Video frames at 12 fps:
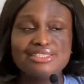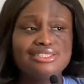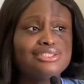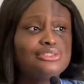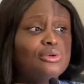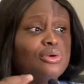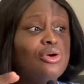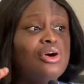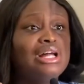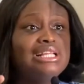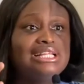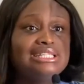So
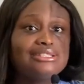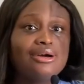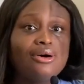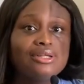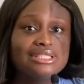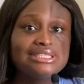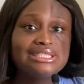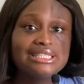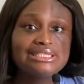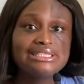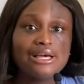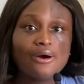all these
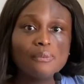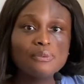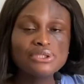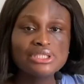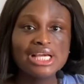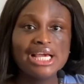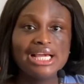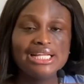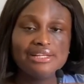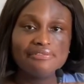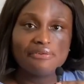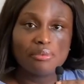things helps
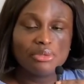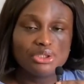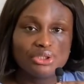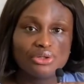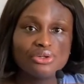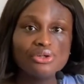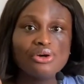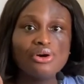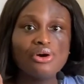in the formation